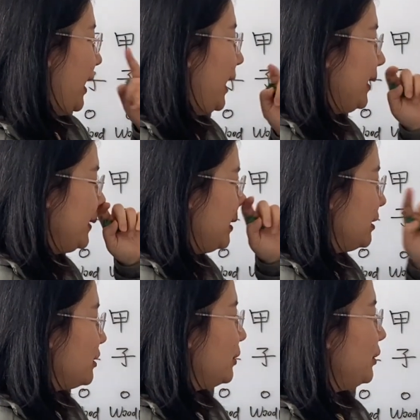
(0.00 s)
And
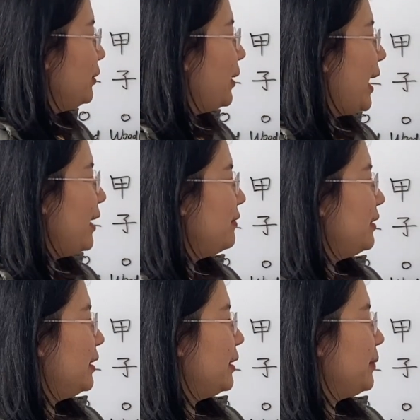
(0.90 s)
so you have
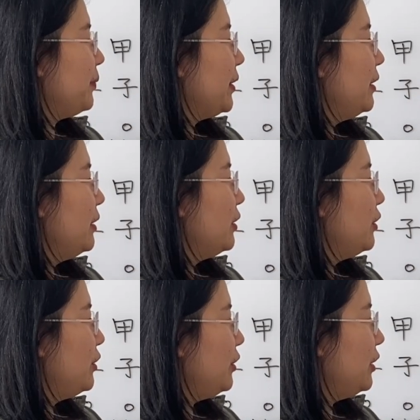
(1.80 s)
a
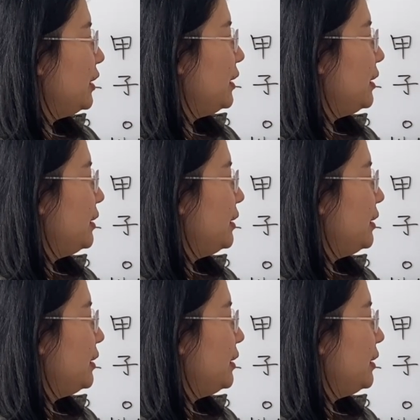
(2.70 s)
good